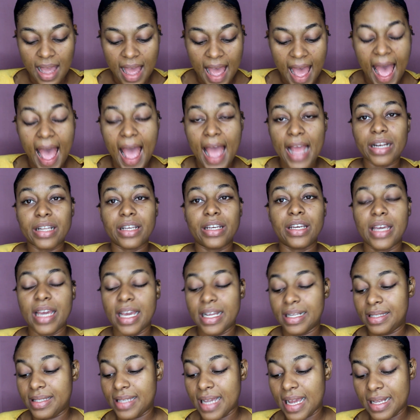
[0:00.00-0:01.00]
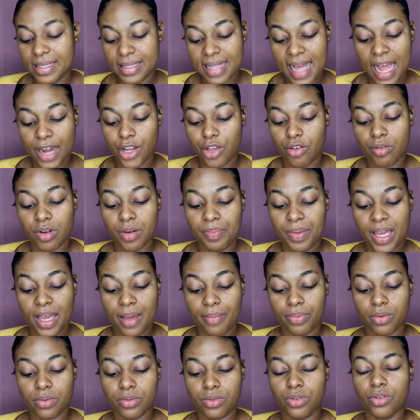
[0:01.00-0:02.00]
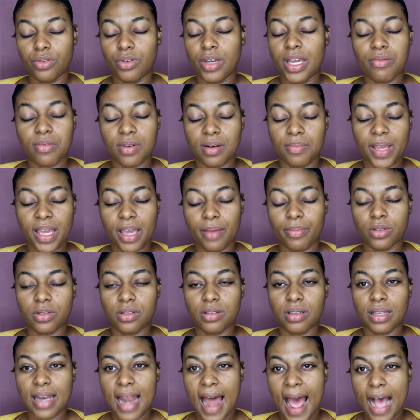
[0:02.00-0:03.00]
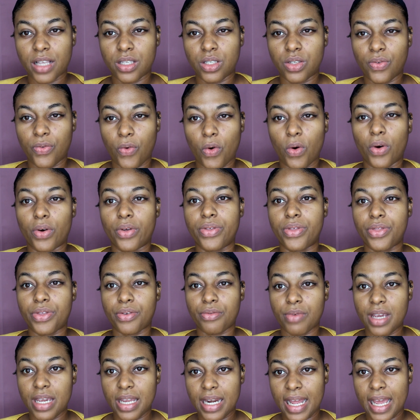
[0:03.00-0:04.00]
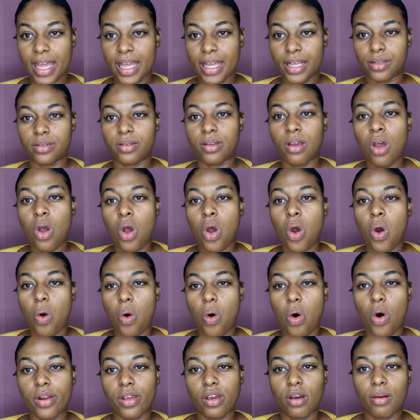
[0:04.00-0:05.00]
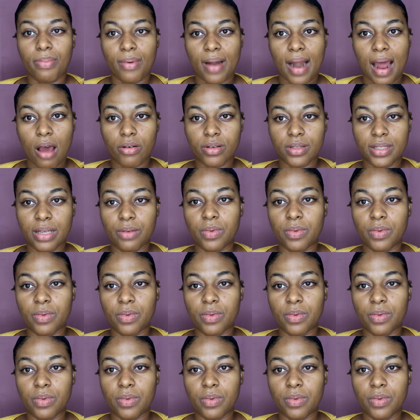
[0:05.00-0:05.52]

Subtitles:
And it says that it would be able to last for 3 days on your brows.